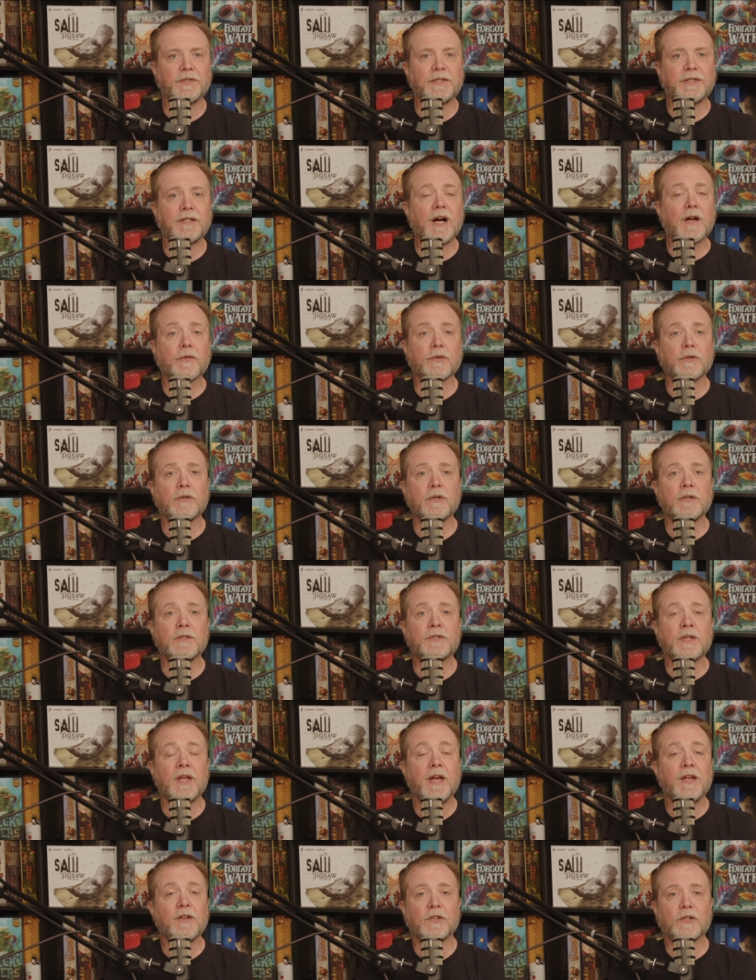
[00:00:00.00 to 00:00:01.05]
and other goods
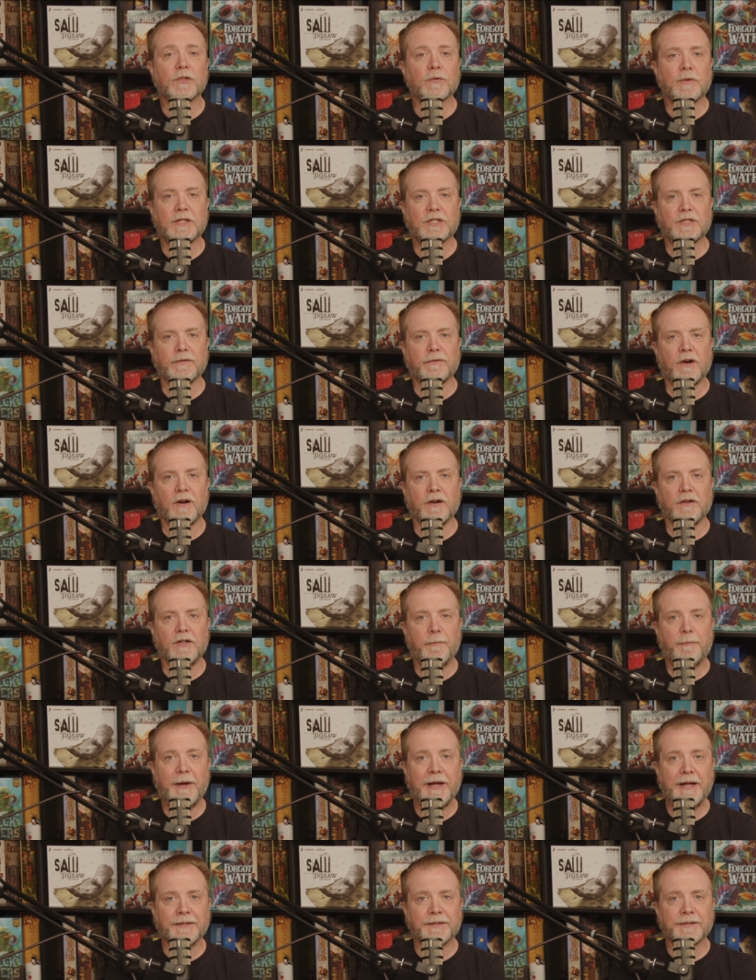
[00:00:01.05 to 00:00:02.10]
to the rest of Harn
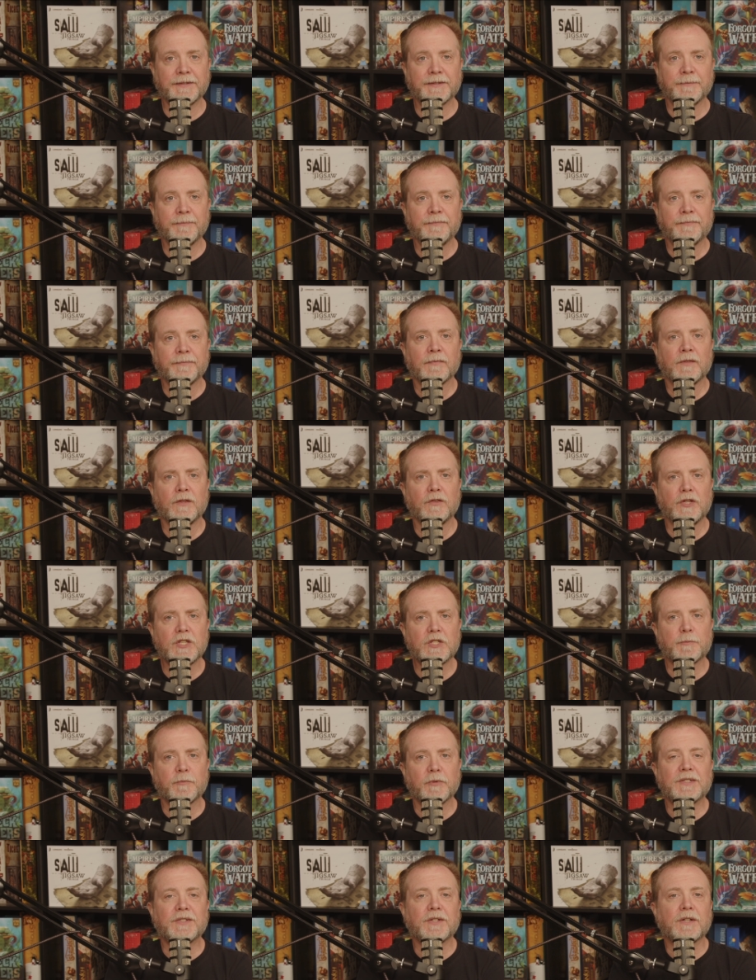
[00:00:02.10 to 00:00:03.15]
depends. This brings a